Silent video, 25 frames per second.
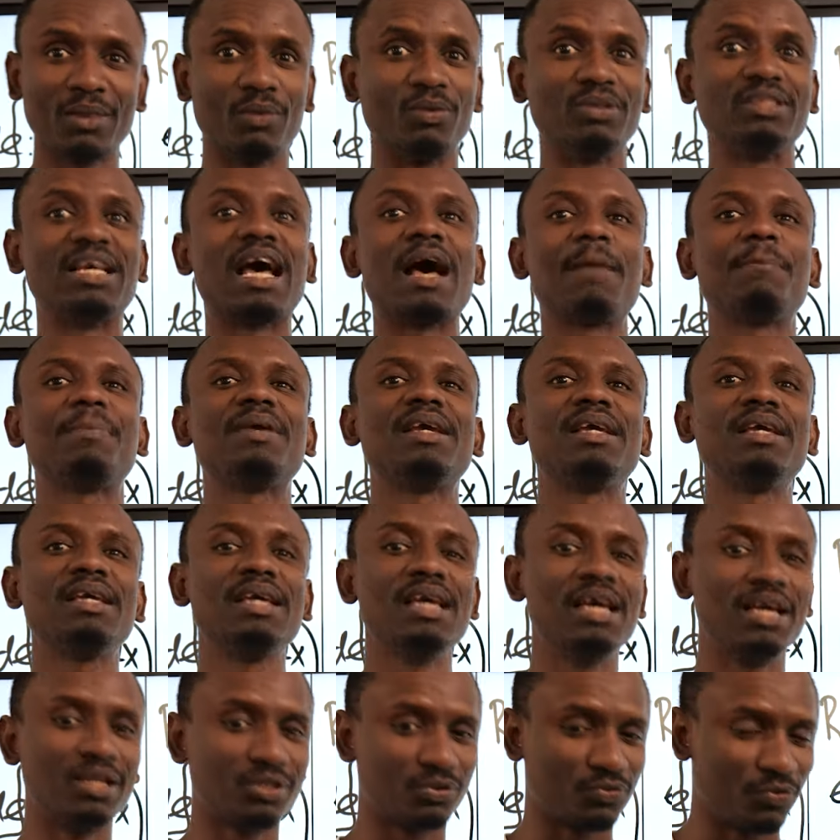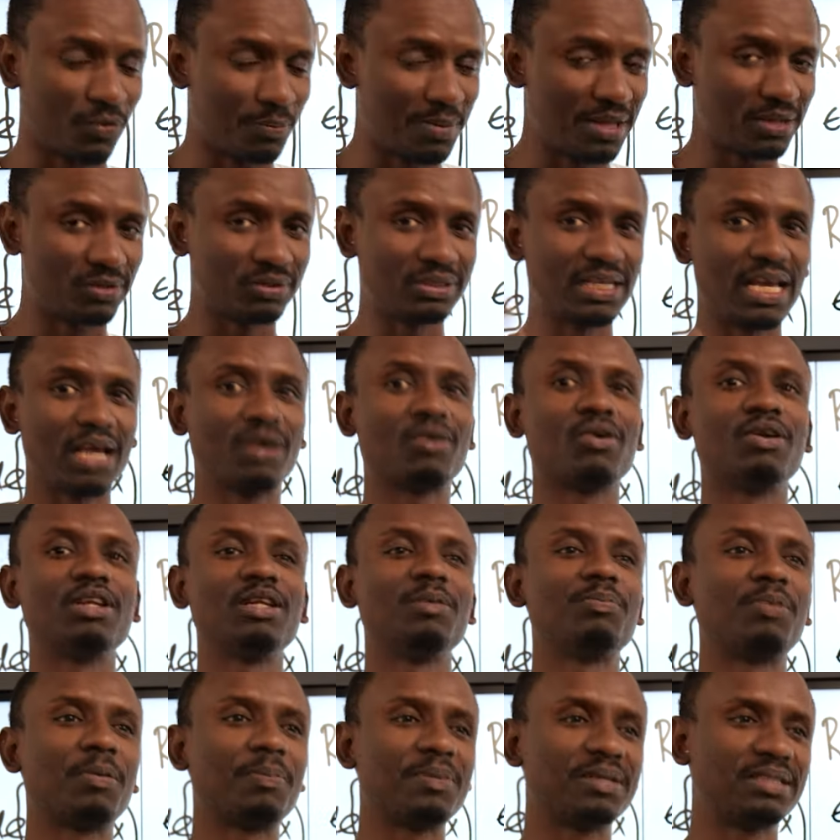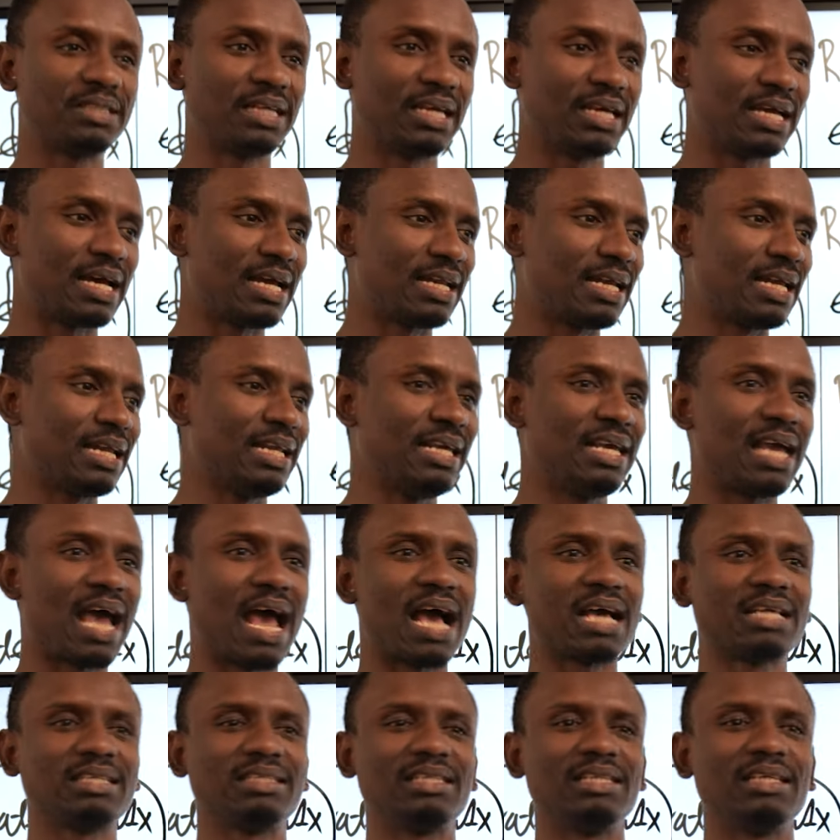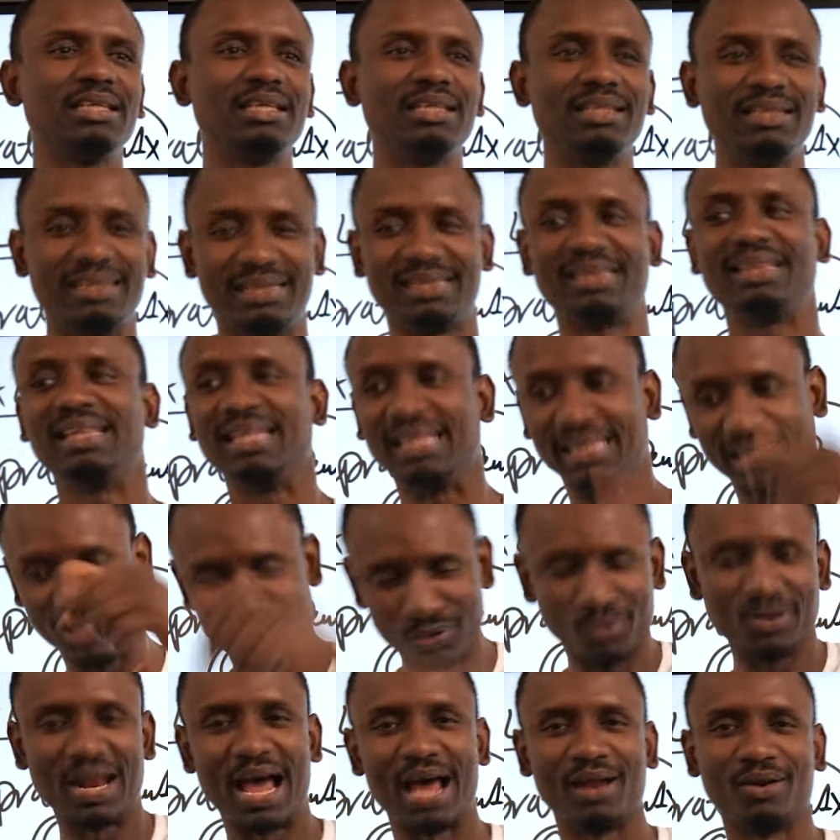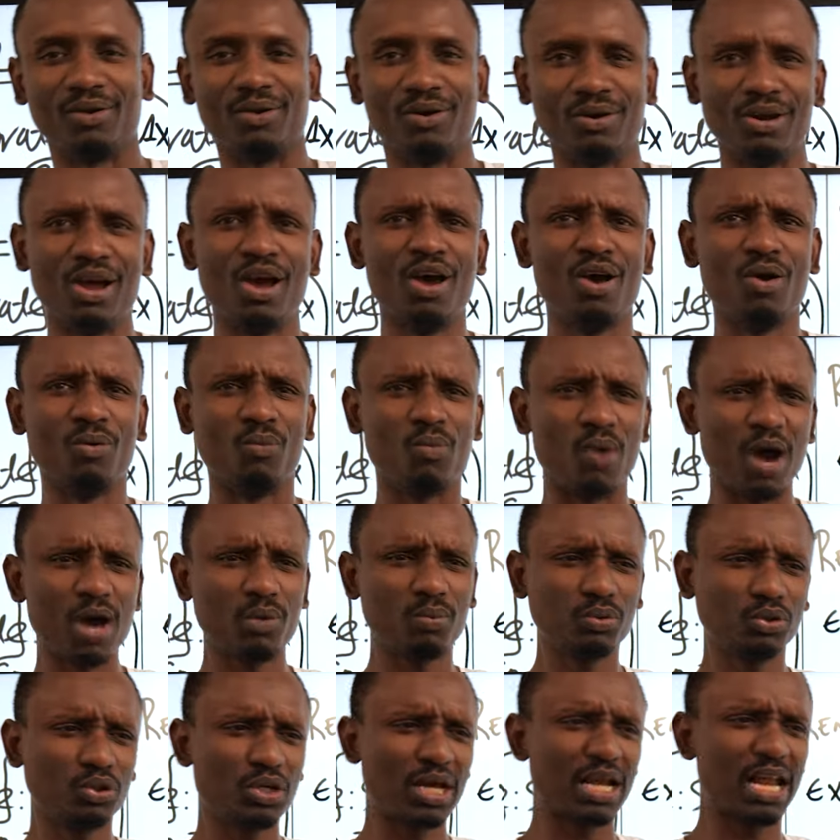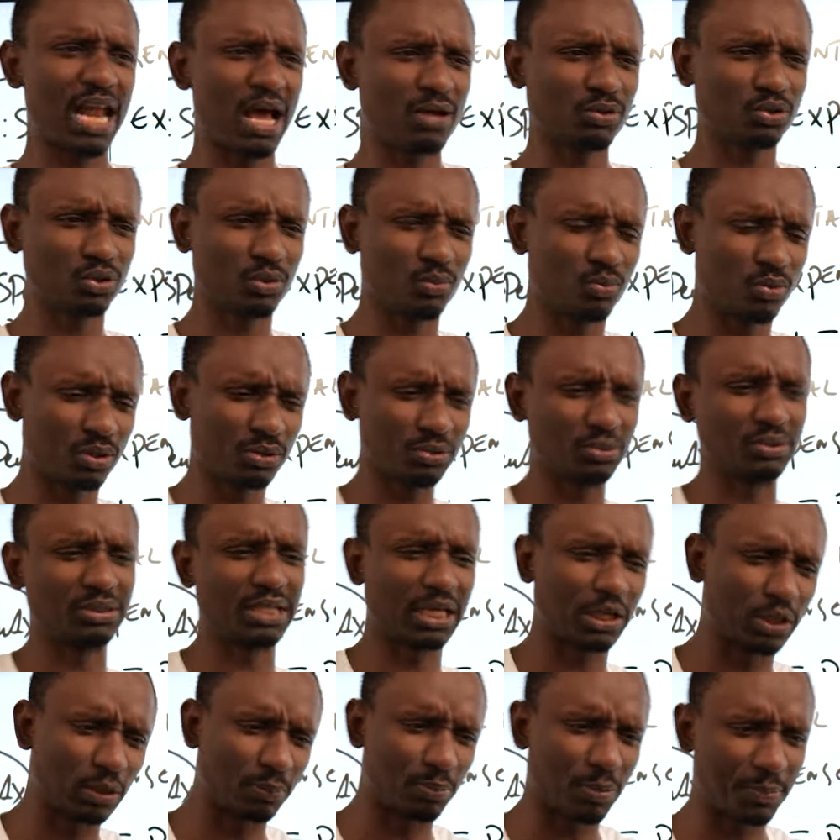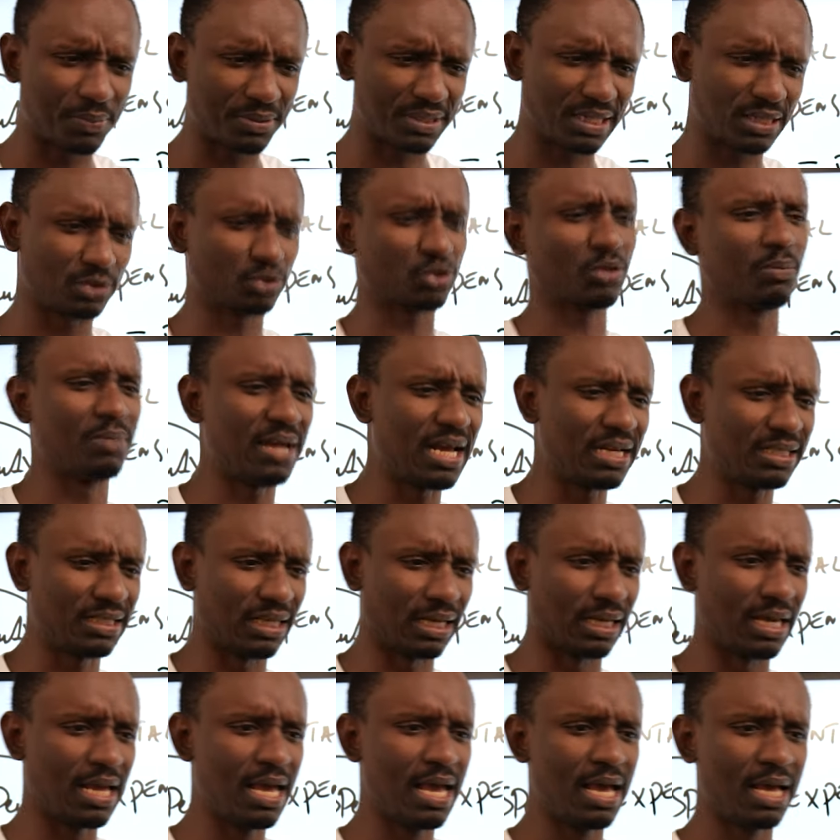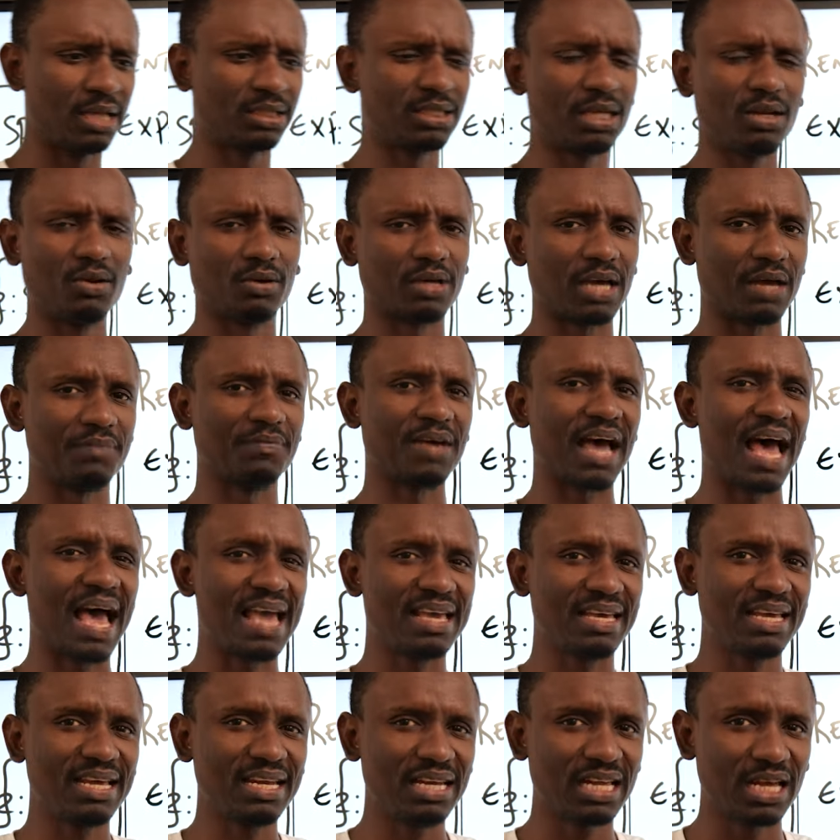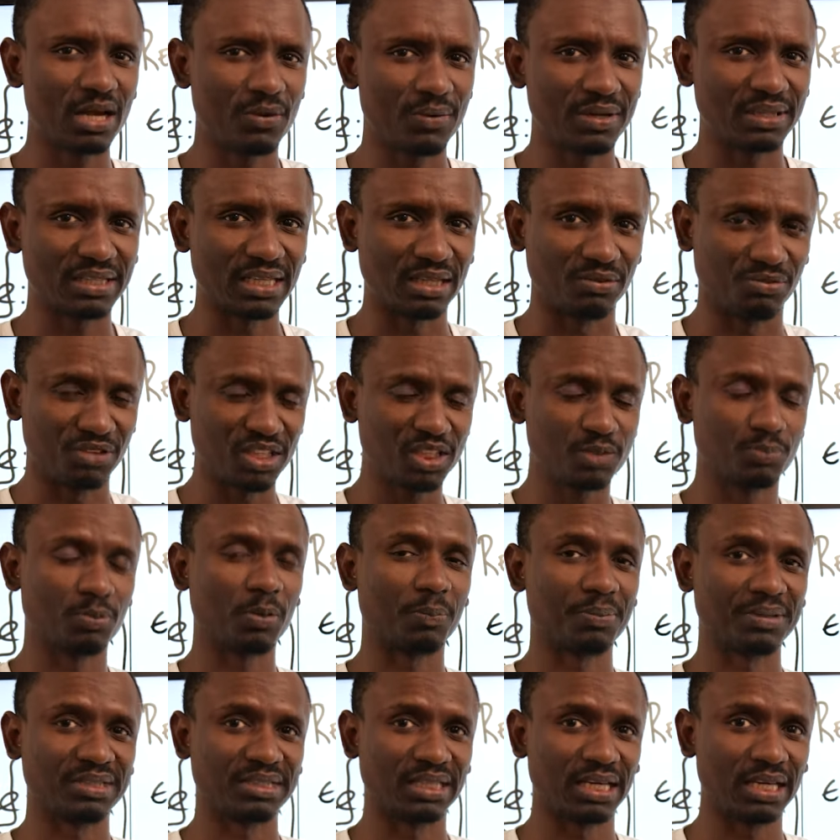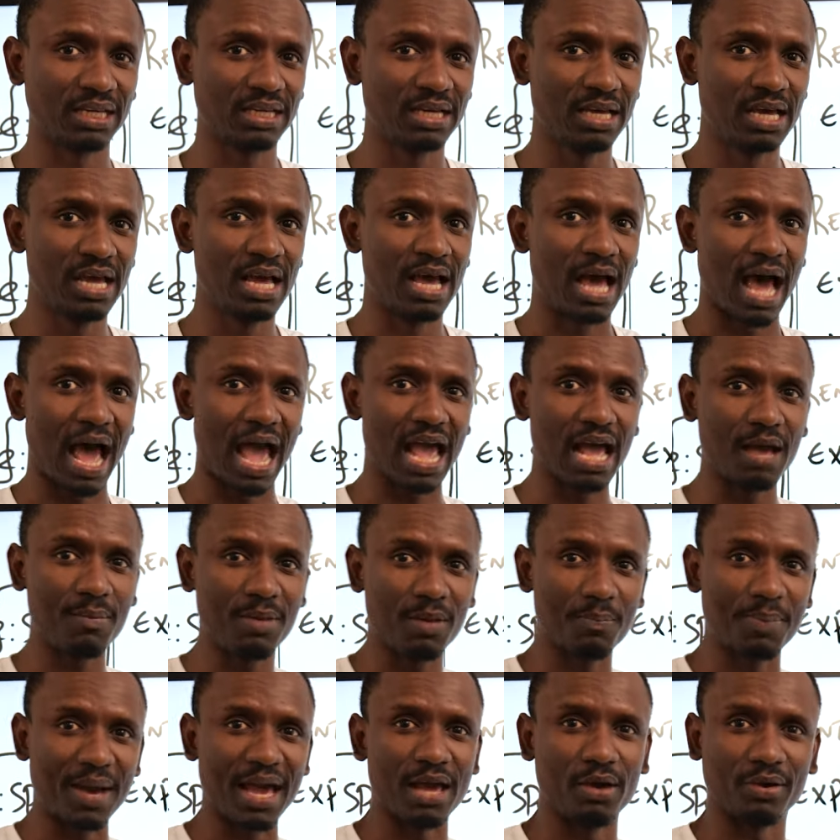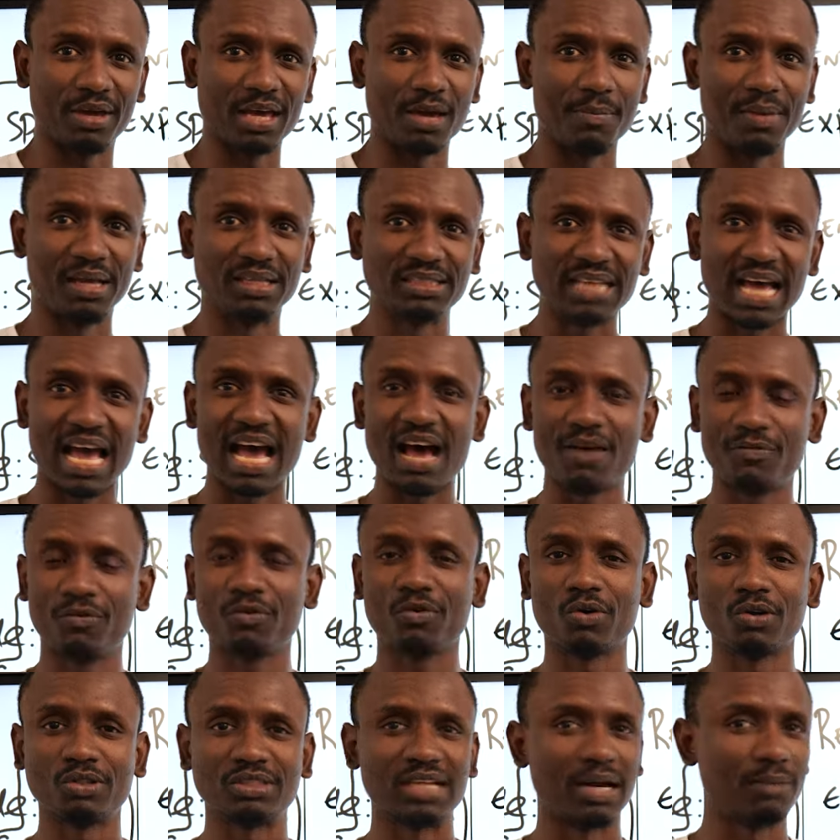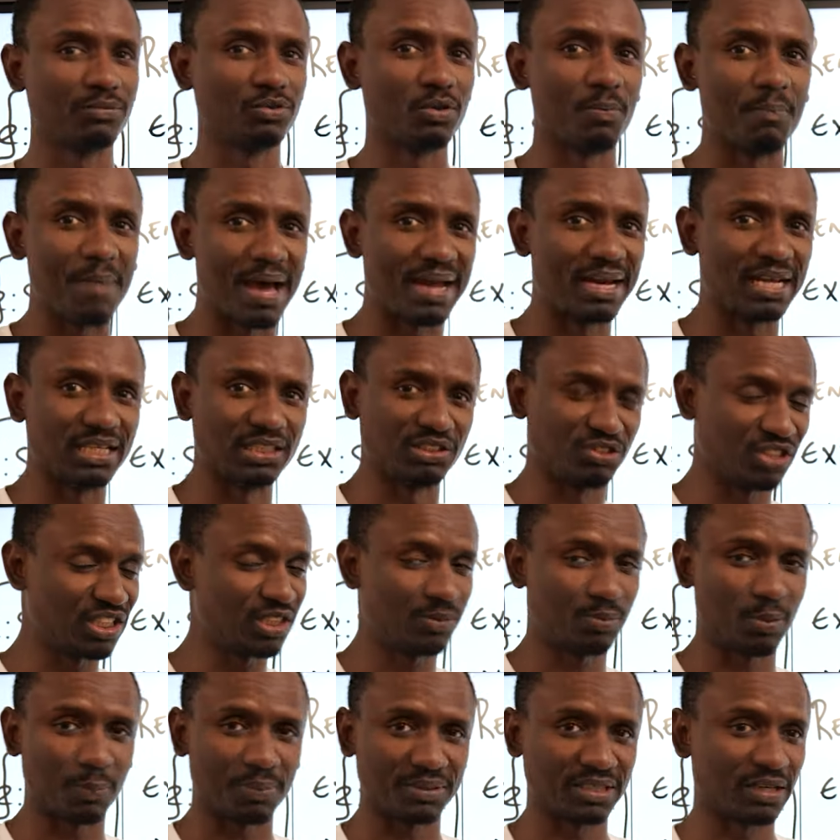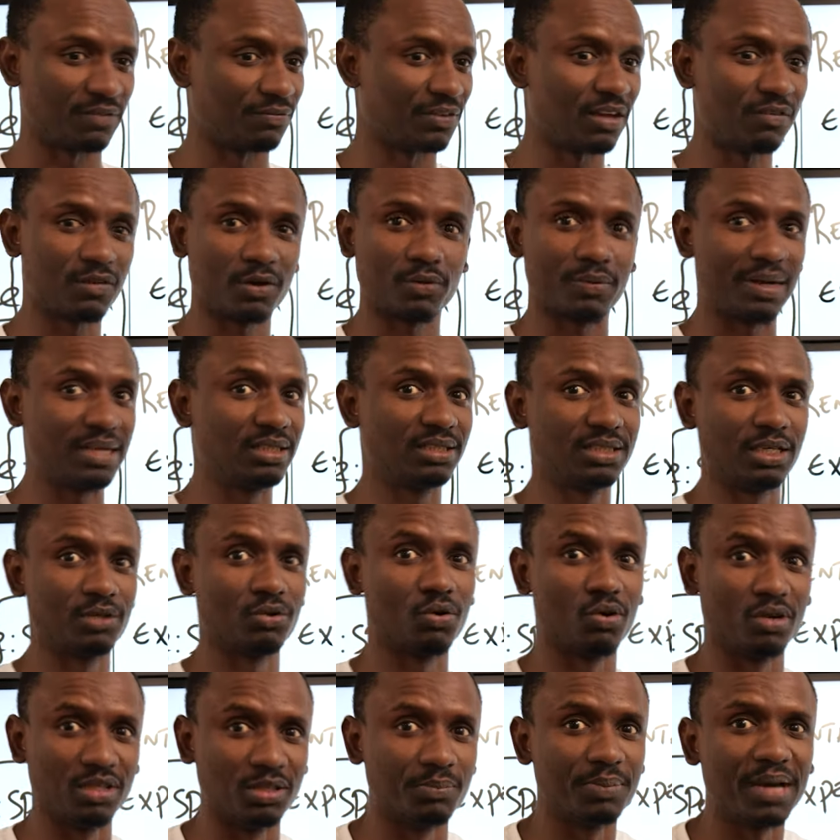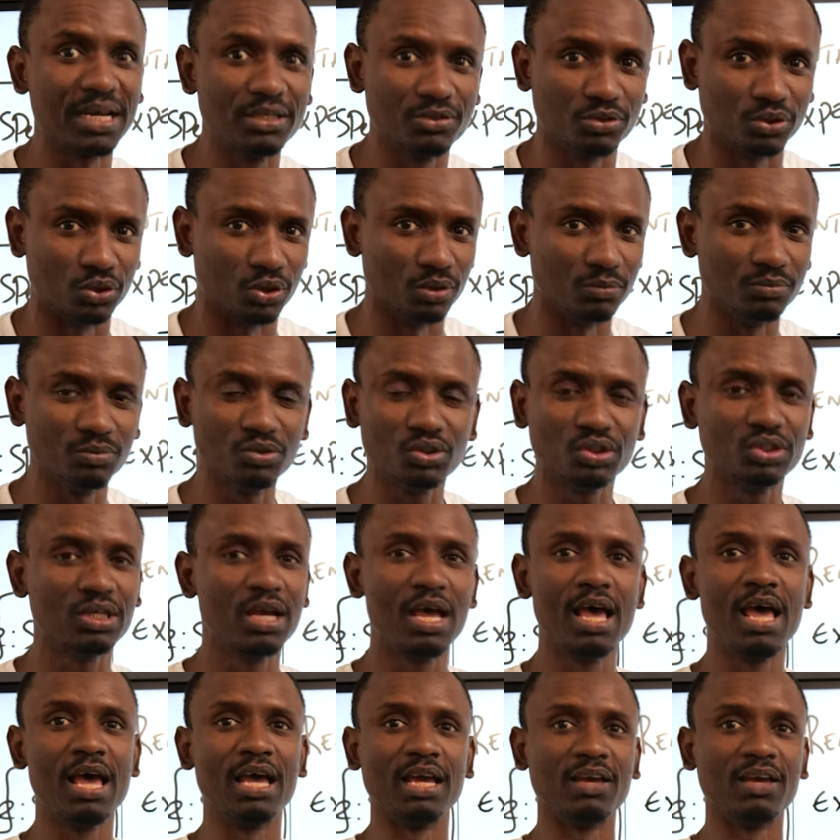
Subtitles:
Was happy for me to take on the property. And then he asked the new landlord, why would you allow someone to take your property and sublet it? I said, look, I inherited this property. I am a biochemist. I haven't got time to manage this property. I've never rented all the bedrooms.